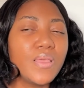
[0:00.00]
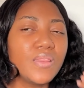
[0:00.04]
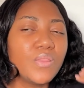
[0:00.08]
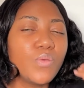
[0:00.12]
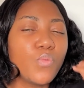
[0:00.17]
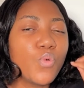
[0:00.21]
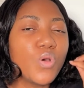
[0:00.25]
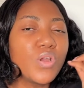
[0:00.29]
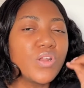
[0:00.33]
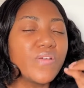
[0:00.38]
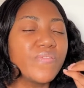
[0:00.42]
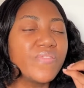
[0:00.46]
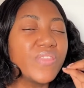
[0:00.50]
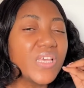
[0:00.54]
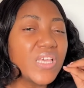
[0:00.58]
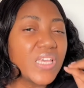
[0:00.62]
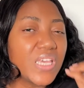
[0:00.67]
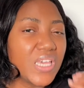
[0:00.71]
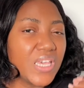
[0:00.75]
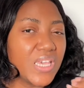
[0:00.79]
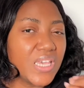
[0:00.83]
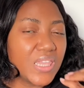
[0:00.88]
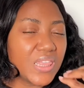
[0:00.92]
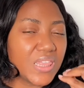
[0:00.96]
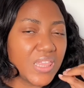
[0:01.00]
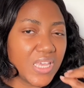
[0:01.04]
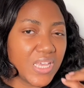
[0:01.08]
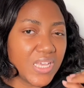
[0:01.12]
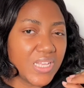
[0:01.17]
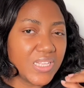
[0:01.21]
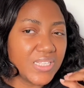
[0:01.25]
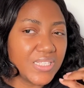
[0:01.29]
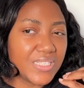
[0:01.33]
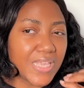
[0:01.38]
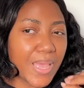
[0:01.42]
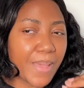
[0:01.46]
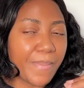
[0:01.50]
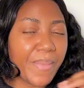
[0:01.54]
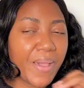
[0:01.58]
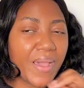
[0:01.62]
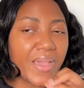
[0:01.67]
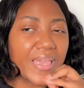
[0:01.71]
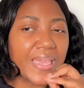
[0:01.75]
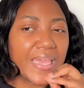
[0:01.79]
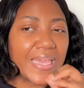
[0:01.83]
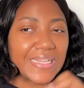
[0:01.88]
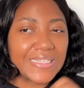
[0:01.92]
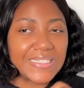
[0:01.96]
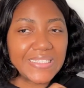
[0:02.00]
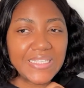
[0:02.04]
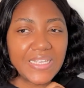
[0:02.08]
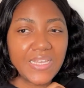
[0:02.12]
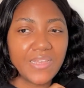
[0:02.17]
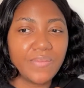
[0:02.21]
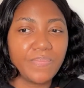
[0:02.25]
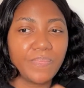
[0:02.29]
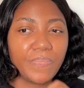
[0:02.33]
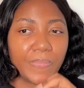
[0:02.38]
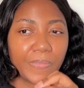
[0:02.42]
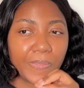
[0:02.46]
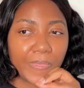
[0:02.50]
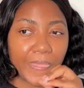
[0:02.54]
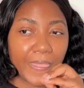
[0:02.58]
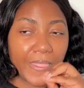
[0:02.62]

one of the key things about getting